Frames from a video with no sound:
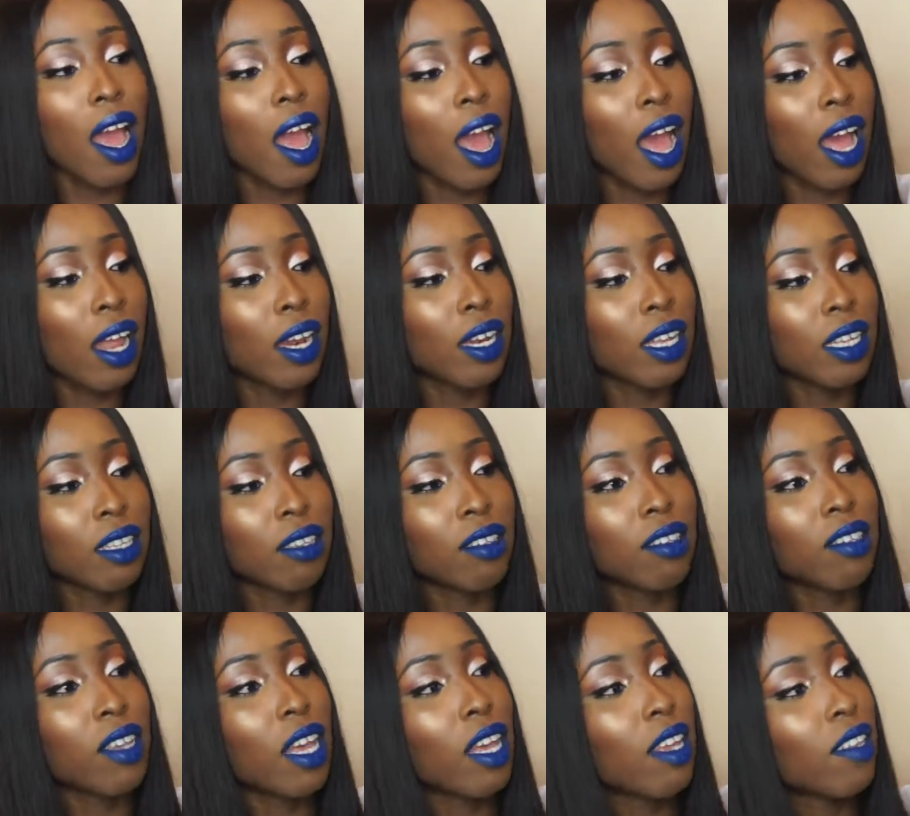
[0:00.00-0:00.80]
and
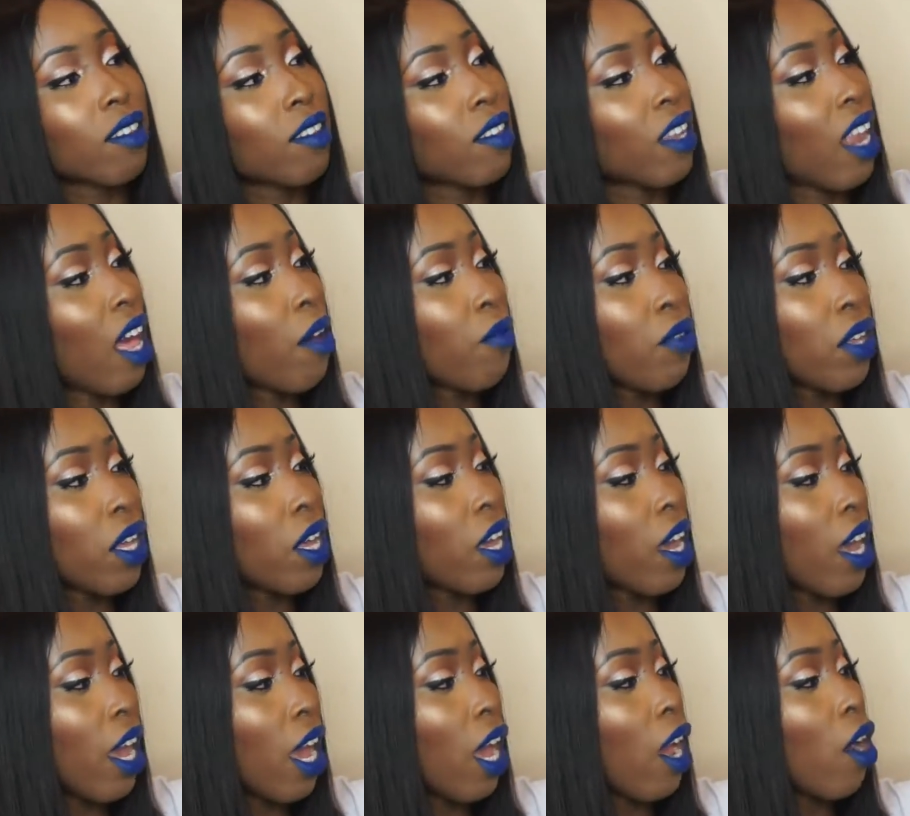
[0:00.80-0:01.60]
it says
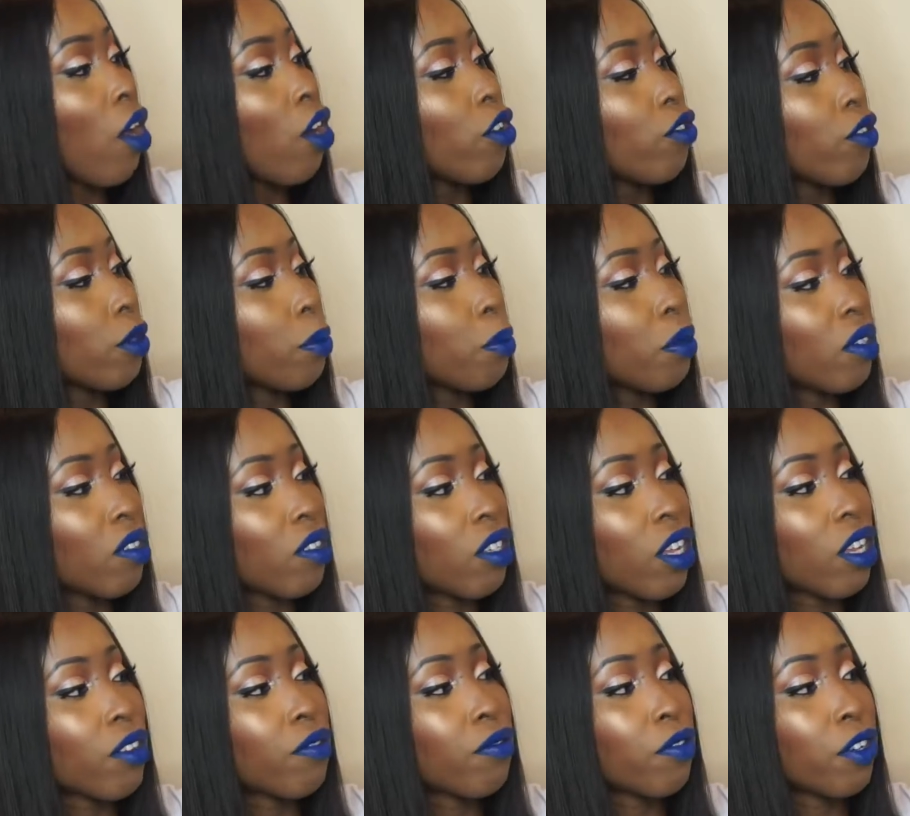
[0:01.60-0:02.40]
"Loving hair 100
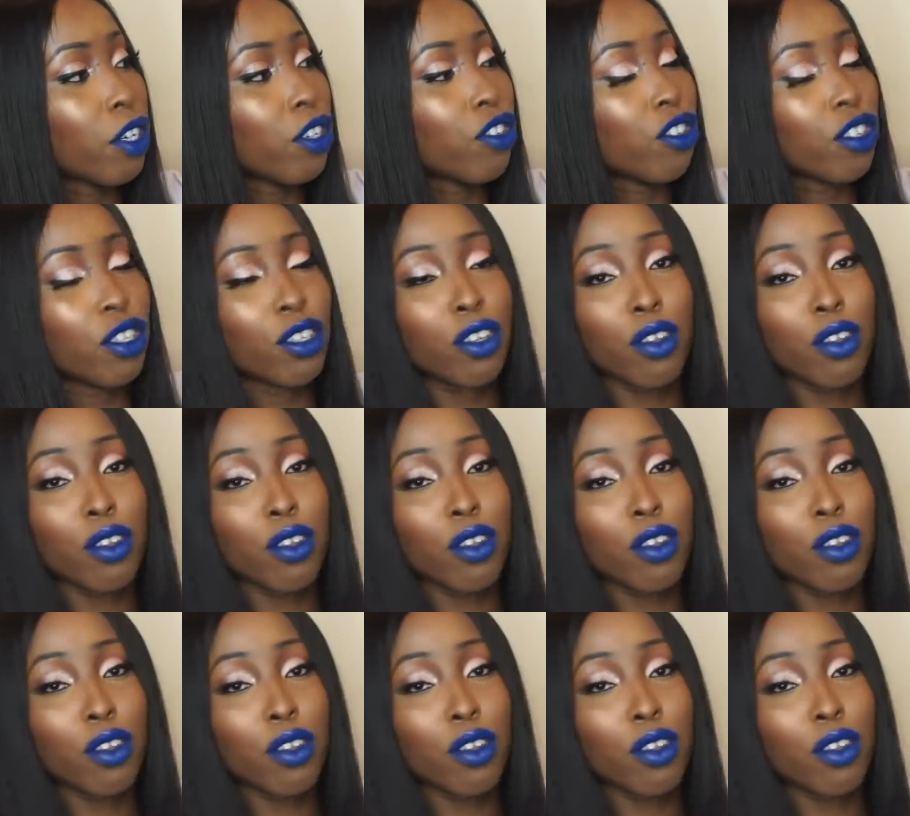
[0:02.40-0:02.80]
percent virgin